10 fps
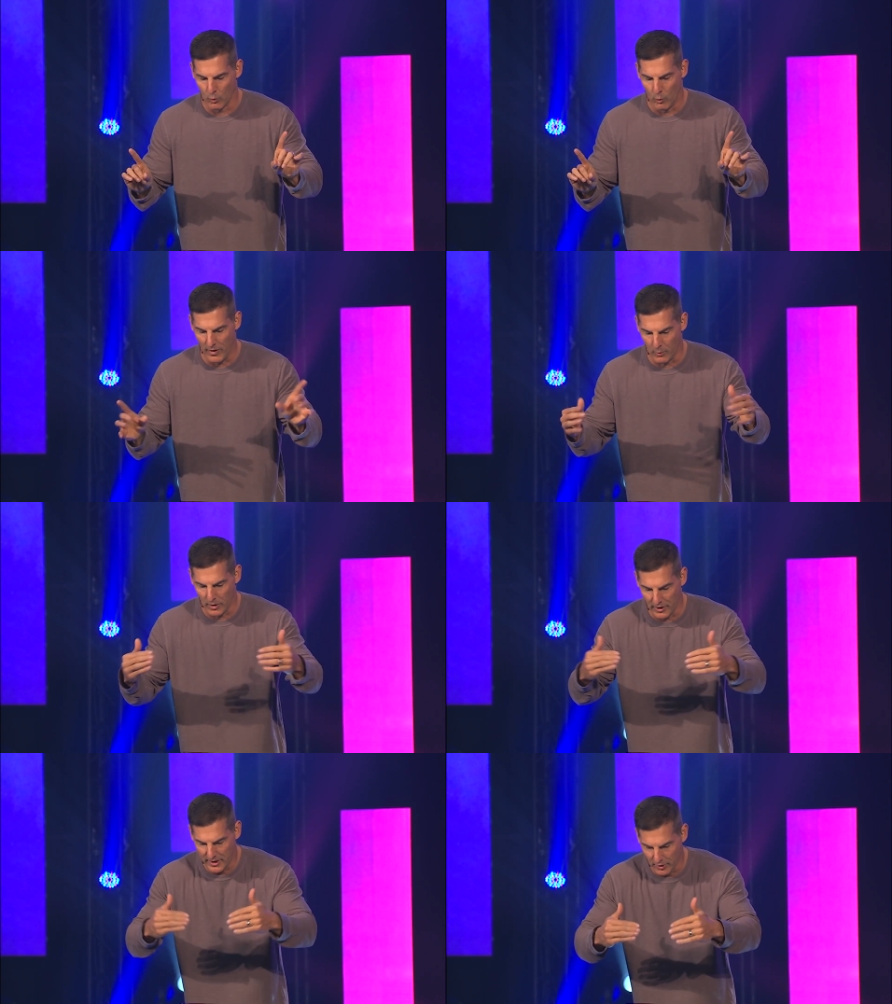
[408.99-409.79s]
whether
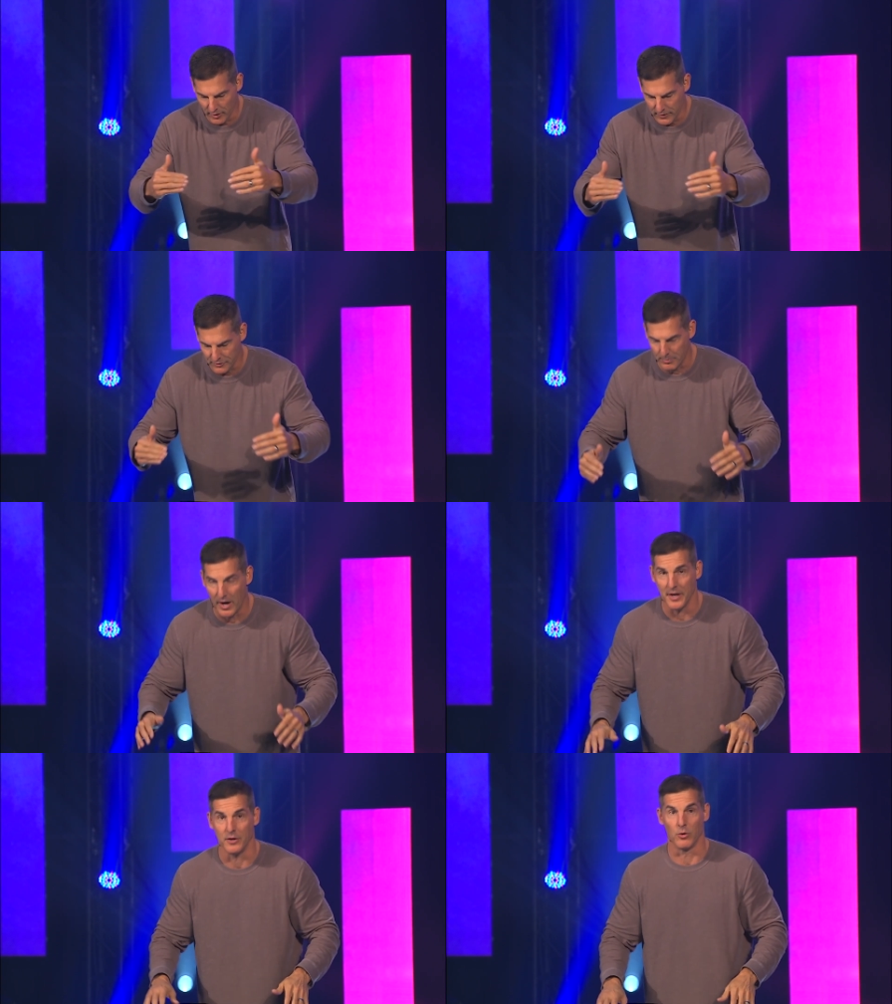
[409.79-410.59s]
we are here in this
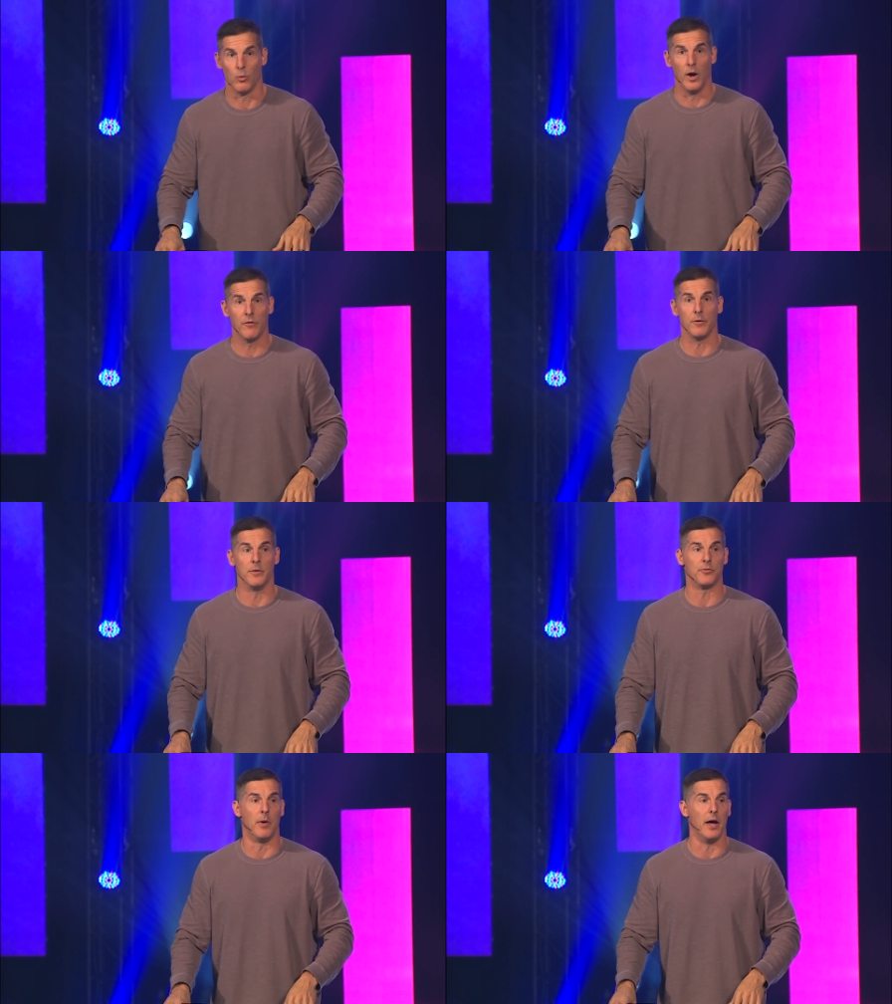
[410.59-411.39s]
body or away from
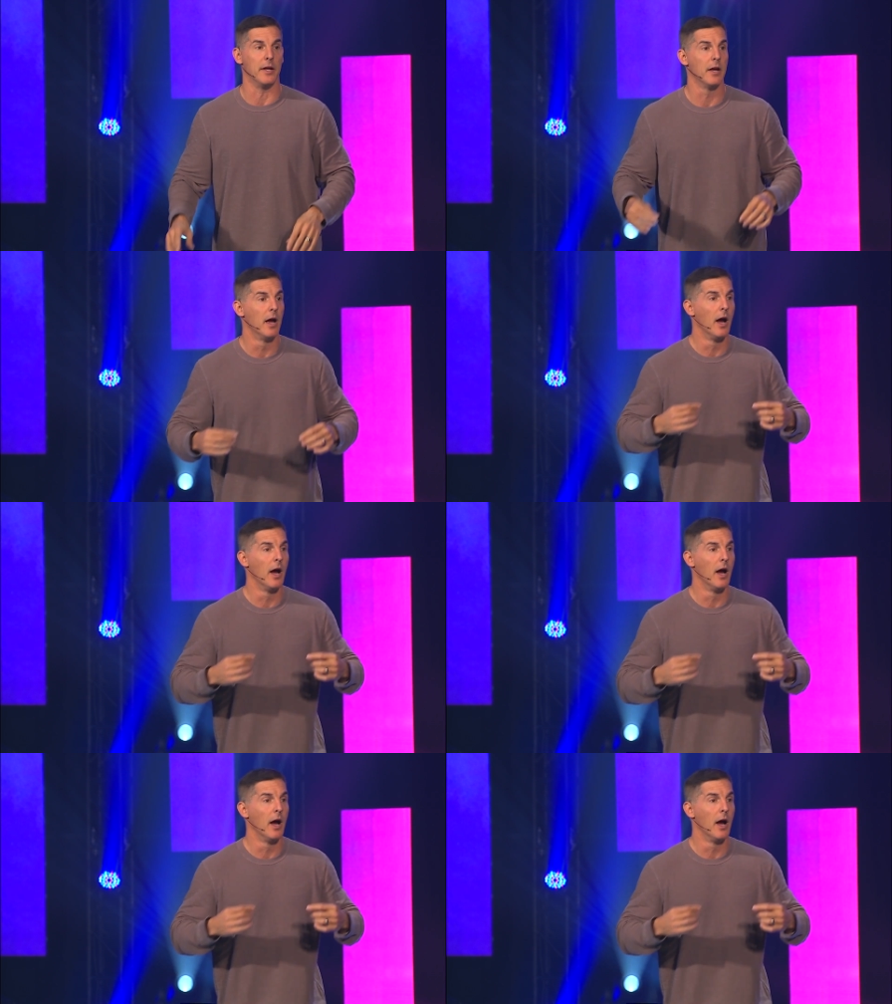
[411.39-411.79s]
this body,